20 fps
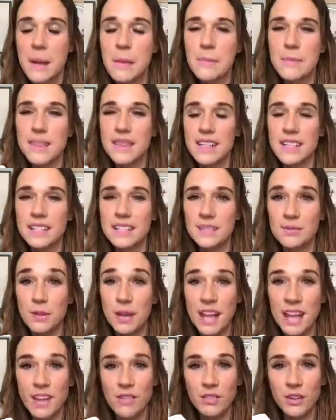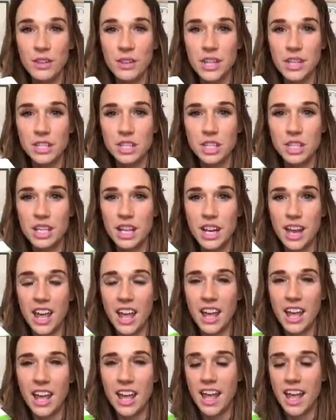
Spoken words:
But this is what I ate for lunch today,